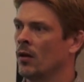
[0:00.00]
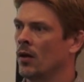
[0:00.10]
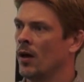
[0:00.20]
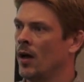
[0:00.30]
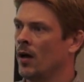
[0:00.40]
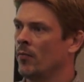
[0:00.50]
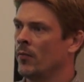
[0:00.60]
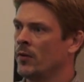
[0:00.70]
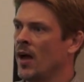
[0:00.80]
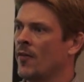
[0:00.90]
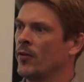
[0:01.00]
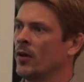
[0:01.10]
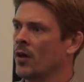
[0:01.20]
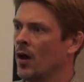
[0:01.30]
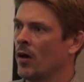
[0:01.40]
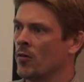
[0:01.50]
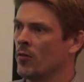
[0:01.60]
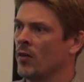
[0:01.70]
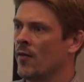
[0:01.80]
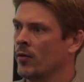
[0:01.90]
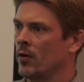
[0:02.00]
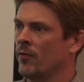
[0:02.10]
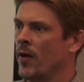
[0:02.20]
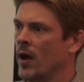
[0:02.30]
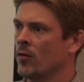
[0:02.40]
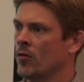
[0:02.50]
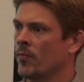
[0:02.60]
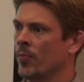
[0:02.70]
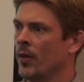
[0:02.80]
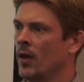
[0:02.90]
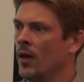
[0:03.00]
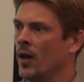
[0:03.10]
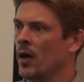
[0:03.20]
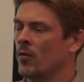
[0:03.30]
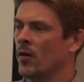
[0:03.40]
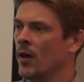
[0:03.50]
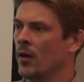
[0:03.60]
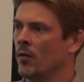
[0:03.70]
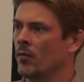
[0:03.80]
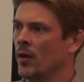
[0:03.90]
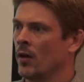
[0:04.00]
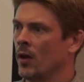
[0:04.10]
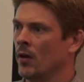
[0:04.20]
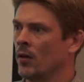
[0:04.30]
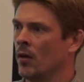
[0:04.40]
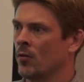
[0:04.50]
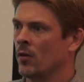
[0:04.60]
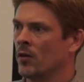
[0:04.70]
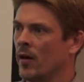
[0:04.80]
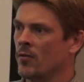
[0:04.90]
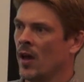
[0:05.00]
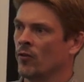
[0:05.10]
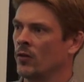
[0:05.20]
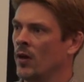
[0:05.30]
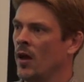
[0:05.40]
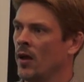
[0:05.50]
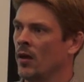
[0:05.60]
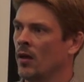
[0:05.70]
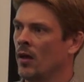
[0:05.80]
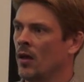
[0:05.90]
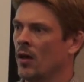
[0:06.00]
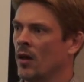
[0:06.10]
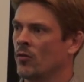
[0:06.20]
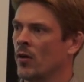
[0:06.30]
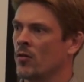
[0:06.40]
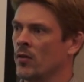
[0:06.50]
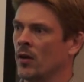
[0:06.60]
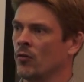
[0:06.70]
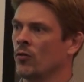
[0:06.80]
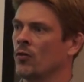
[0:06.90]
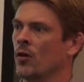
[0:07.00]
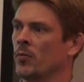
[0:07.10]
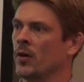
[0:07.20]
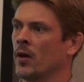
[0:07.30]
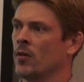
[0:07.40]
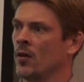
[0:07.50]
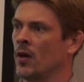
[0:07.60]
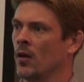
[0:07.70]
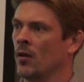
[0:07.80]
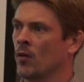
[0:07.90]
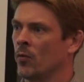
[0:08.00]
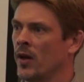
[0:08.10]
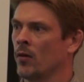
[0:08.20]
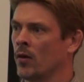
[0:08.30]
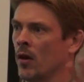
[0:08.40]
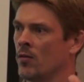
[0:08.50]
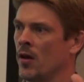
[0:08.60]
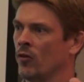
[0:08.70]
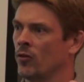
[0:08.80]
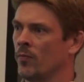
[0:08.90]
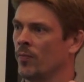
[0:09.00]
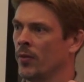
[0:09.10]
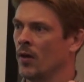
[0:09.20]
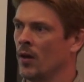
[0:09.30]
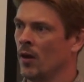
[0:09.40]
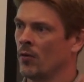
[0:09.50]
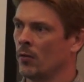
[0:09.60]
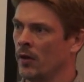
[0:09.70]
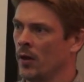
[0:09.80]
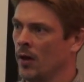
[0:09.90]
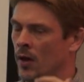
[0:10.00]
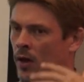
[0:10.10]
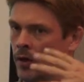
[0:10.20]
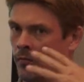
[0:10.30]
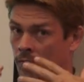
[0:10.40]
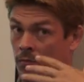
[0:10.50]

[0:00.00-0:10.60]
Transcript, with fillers: um, definite causes, definite effects. And I would say that the alternative I've sketched today addresses that issue too, because in radial causation, it is literally a,